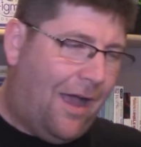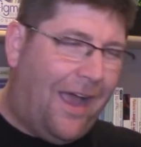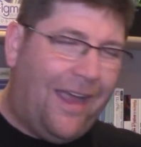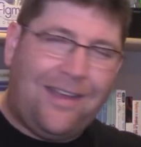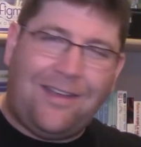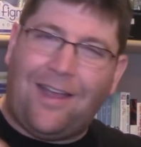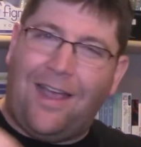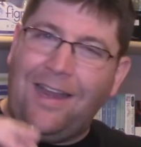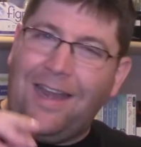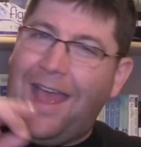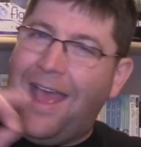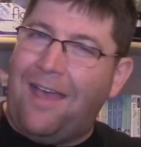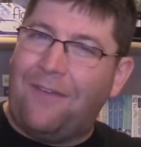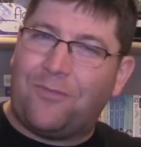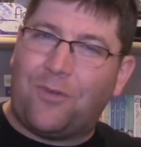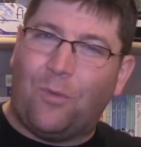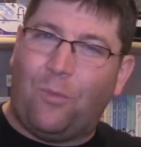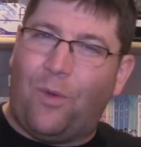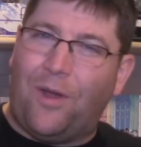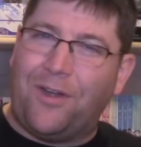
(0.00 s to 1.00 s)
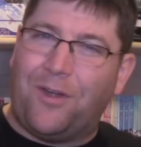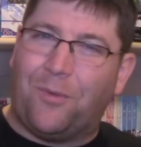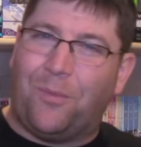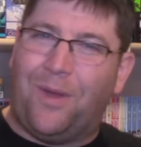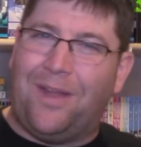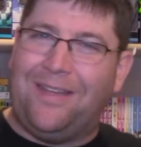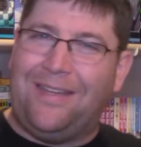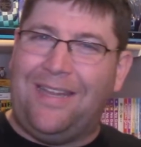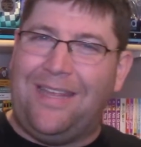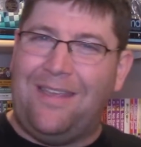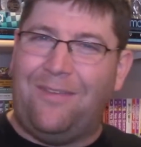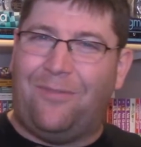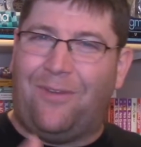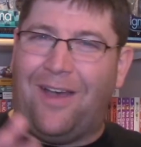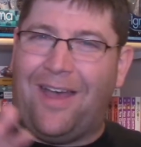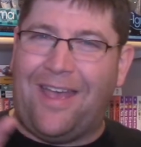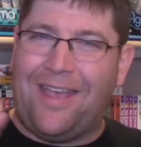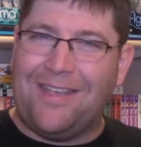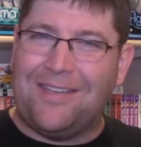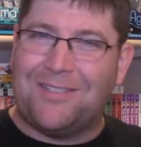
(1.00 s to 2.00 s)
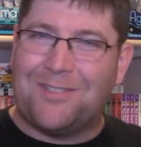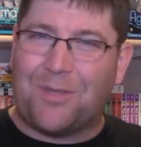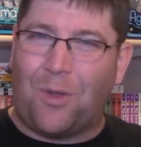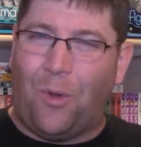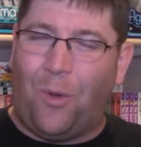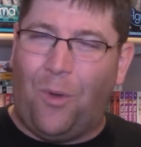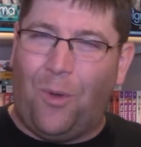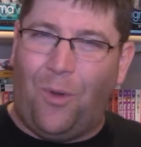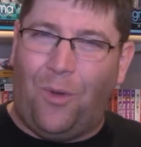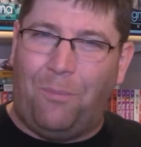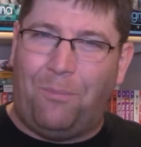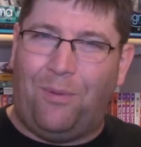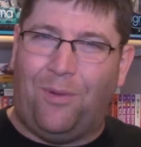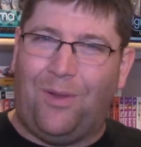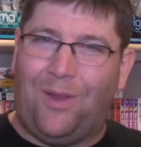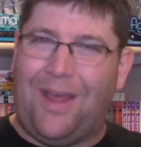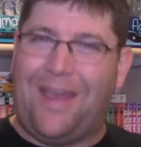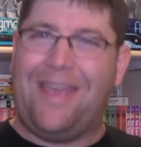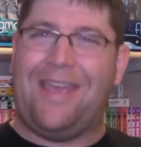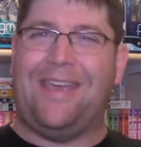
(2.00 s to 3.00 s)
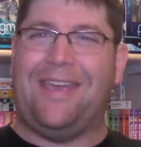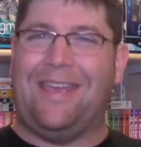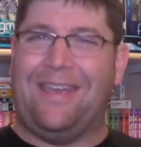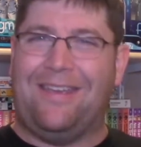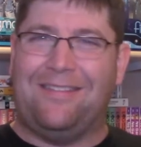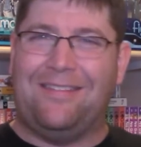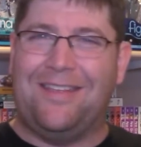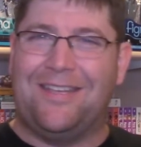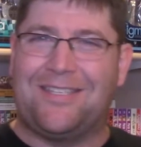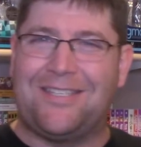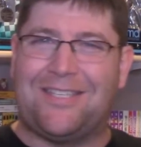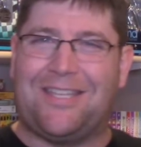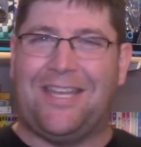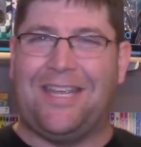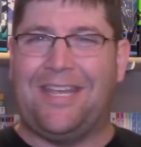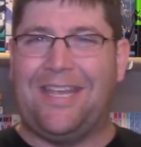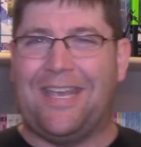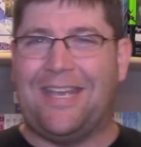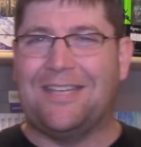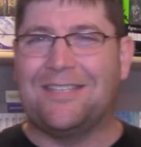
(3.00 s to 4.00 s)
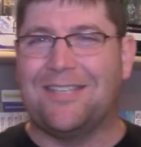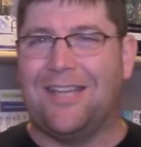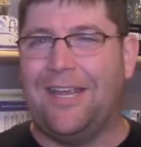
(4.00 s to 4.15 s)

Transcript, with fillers: I kind of have to wonder what Levi's whole play in this thing is.